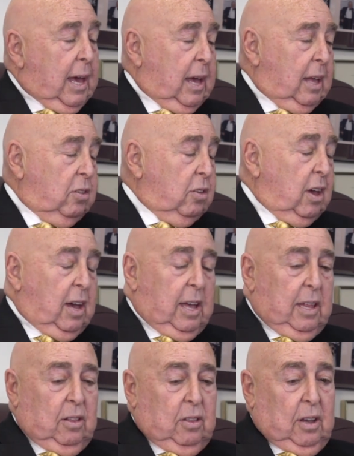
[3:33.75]
And
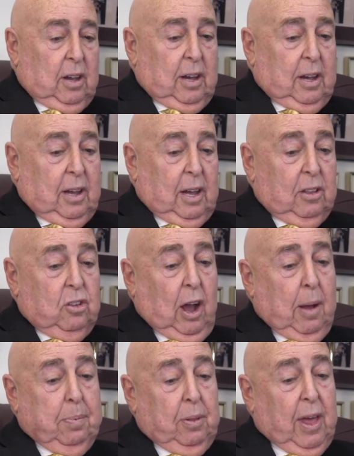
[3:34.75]
on
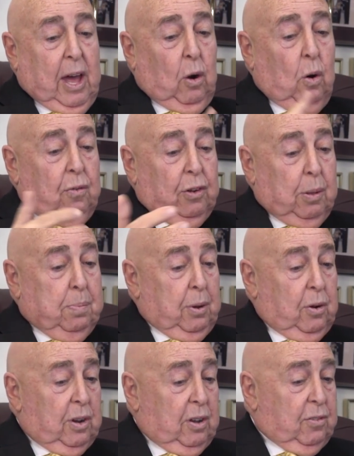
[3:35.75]
top of that, over the
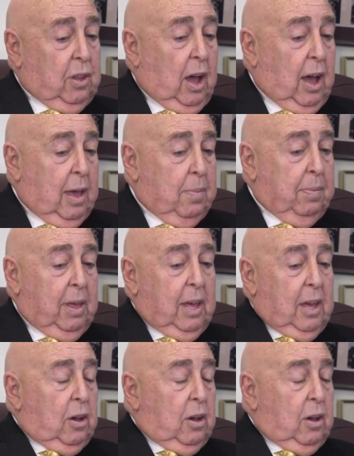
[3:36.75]
period of time,